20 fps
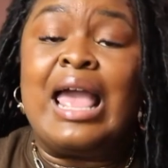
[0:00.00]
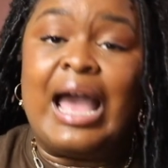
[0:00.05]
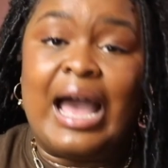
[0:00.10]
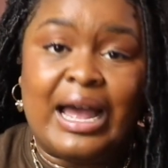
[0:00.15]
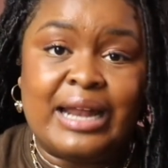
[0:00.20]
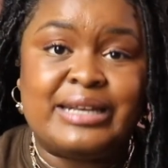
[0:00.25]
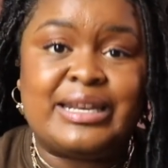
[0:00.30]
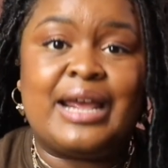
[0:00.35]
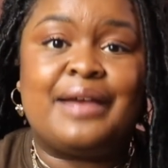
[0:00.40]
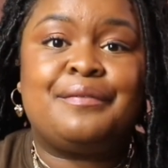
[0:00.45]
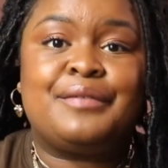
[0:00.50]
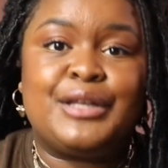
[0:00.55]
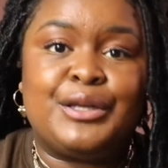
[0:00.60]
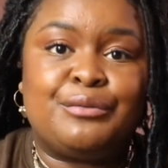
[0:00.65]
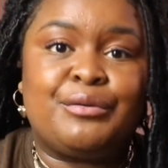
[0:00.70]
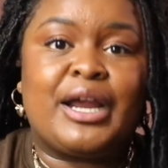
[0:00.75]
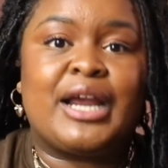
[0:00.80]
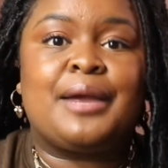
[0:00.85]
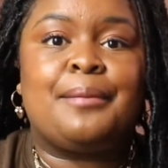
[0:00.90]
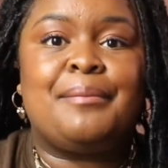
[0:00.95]
I definitely
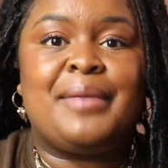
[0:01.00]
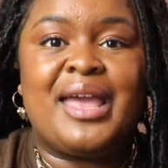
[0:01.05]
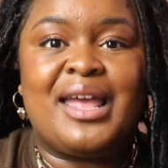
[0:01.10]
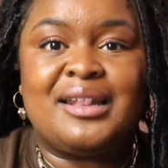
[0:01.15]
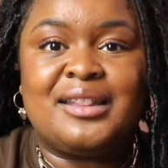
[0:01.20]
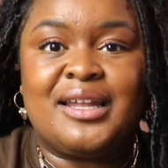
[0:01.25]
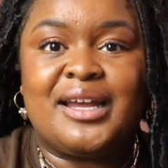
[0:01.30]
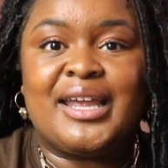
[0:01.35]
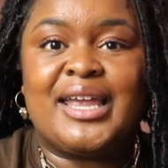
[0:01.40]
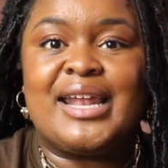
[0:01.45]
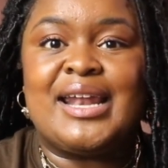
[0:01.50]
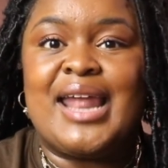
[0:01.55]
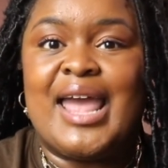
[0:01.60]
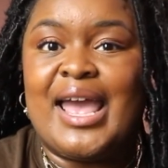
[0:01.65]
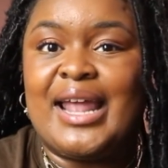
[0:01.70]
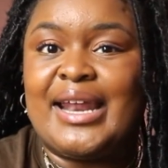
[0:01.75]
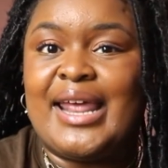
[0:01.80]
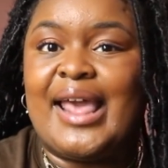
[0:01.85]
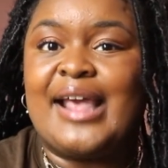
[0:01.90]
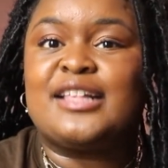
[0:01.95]
recommend looking
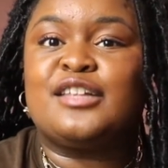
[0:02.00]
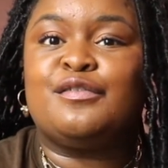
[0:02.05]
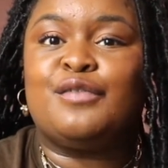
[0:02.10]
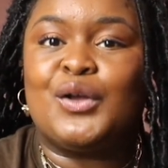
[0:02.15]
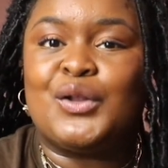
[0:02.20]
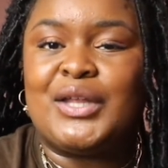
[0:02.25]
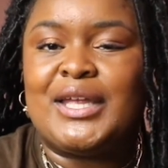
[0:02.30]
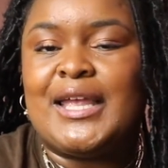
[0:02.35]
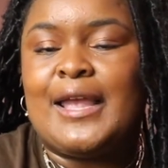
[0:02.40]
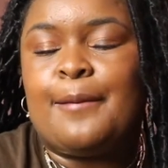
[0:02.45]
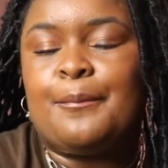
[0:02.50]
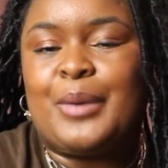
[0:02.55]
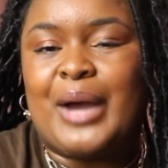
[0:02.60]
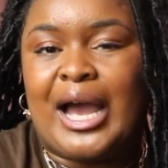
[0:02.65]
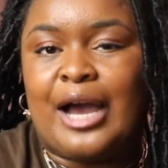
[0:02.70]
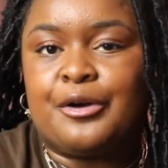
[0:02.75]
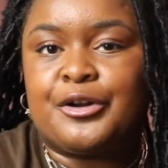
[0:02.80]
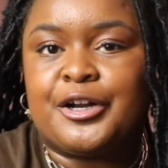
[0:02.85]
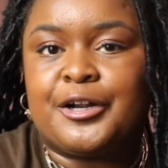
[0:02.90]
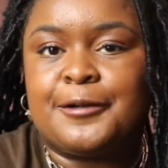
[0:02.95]
at an exfoliant
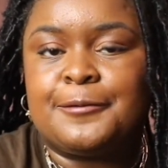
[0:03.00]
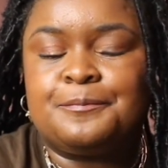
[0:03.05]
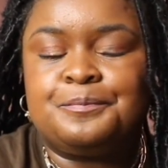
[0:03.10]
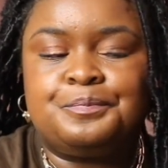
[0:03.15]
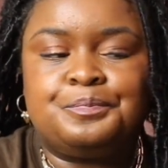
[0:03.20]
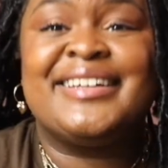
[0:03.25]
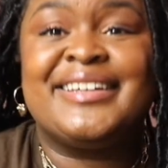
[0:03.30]
powder.